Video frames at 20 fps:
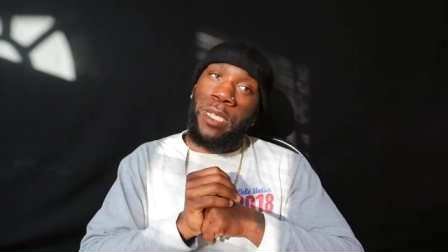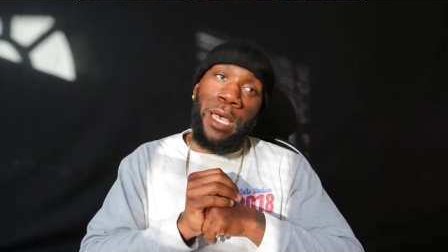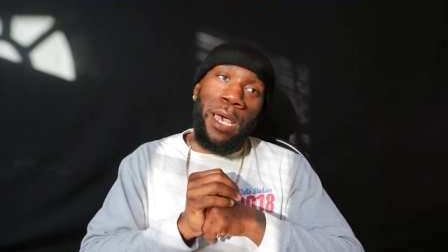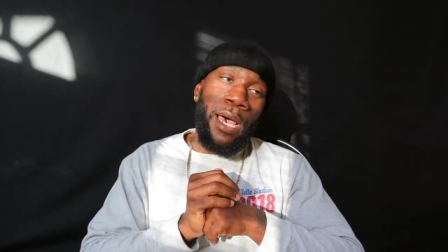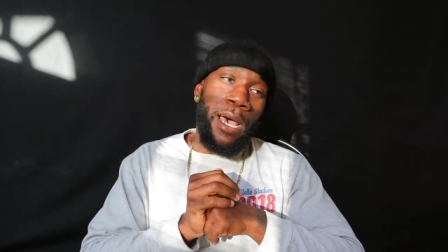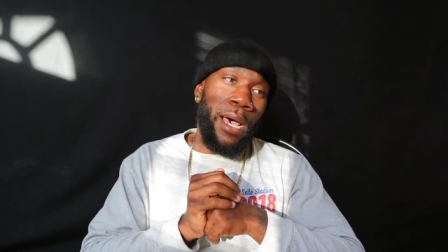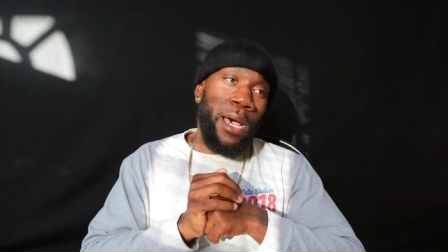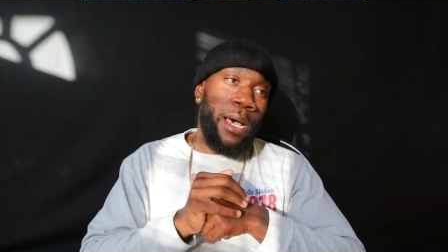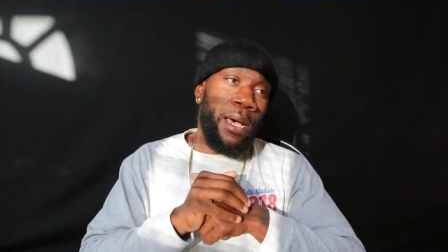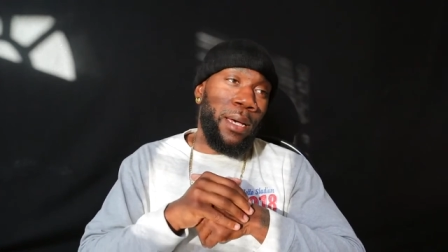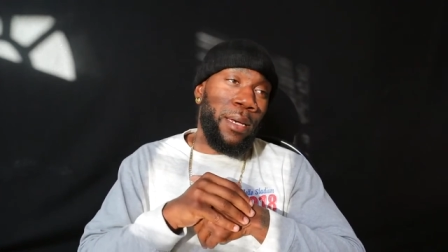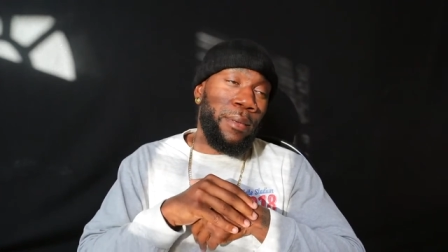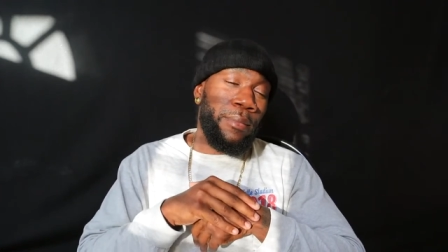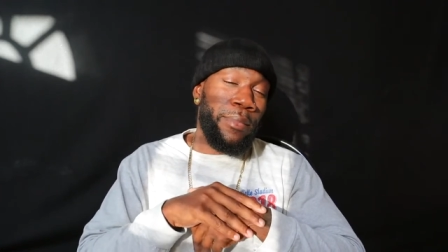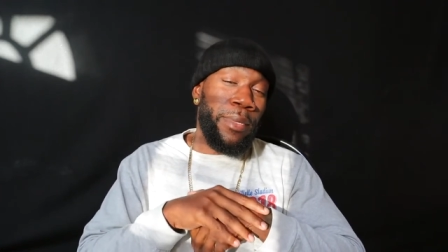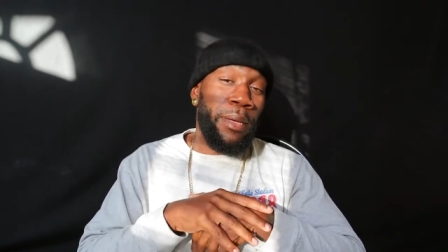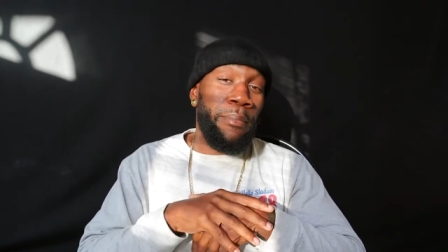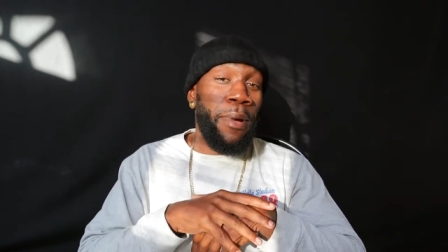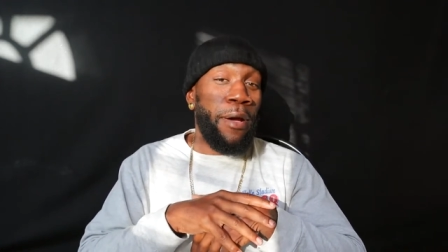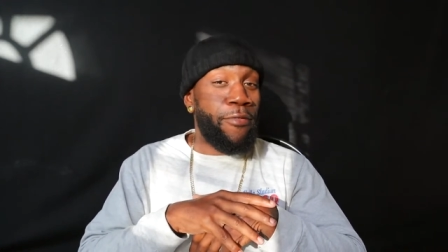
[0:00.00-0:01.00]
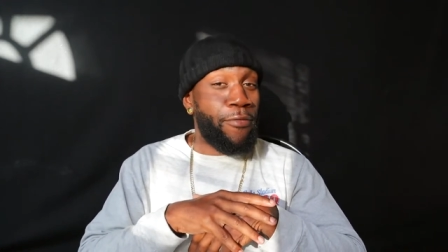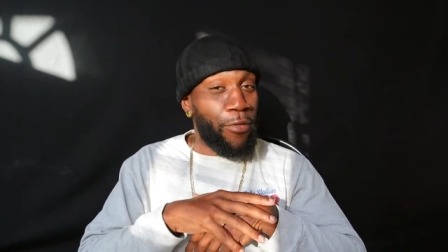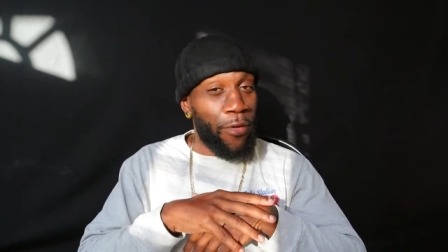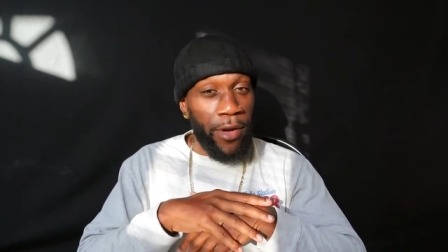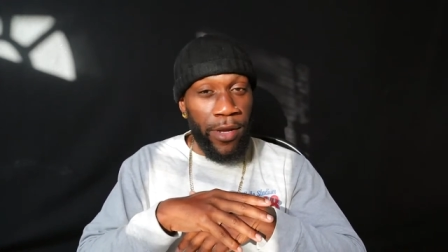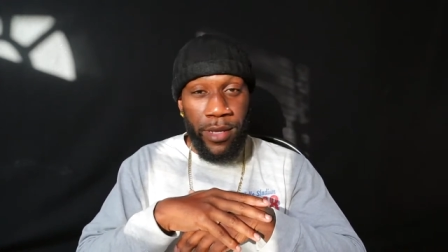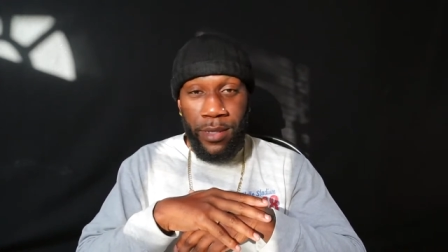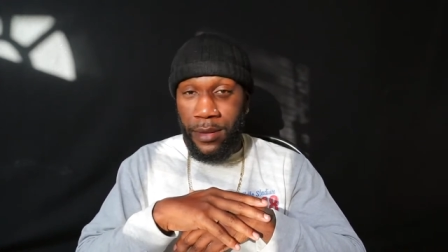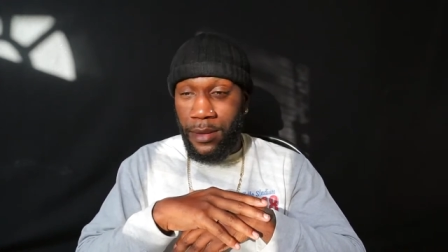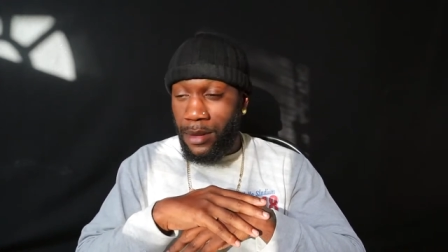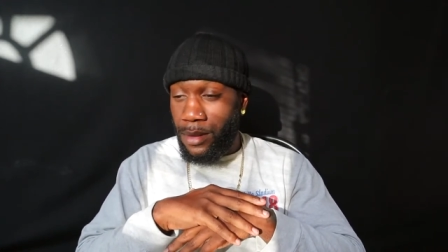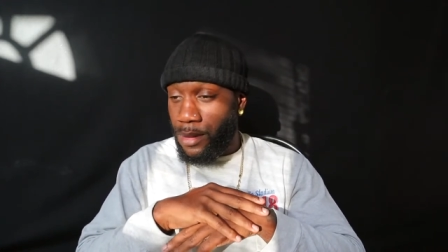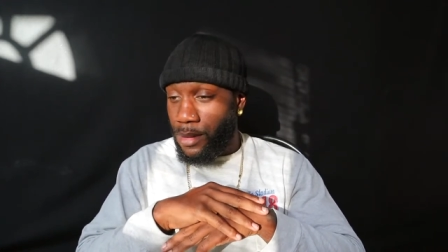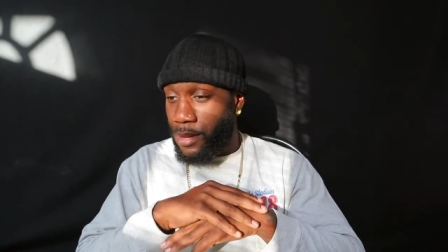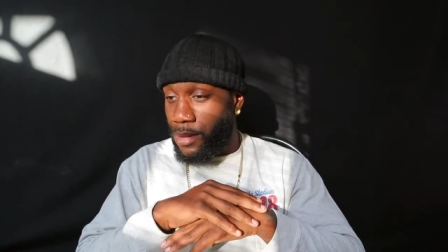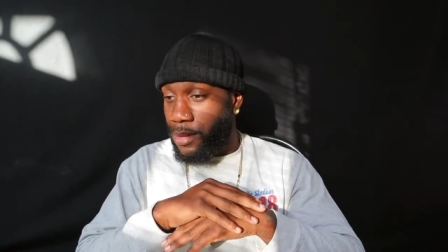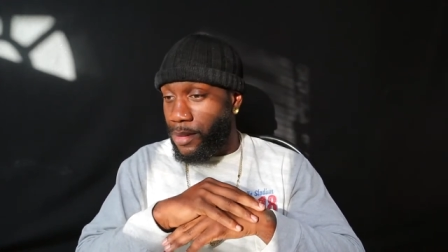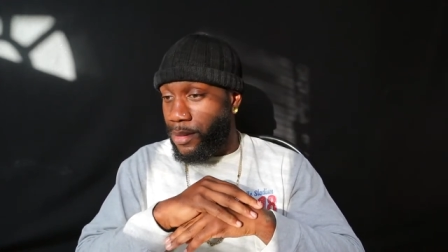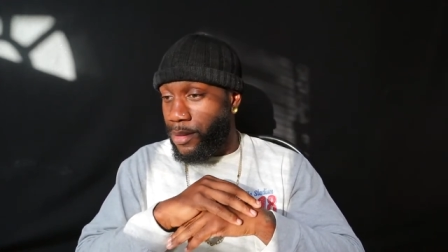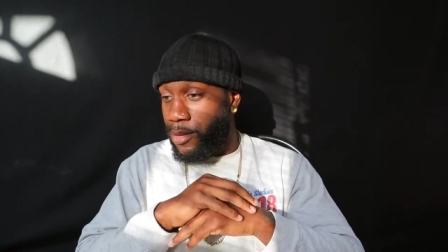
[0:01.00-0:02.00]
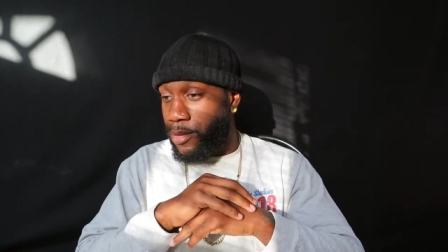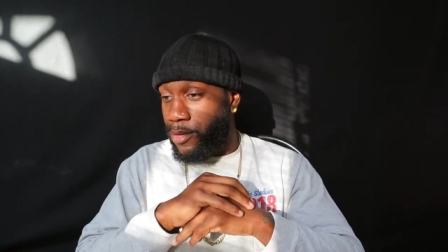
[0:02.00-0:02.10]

um, and my friends.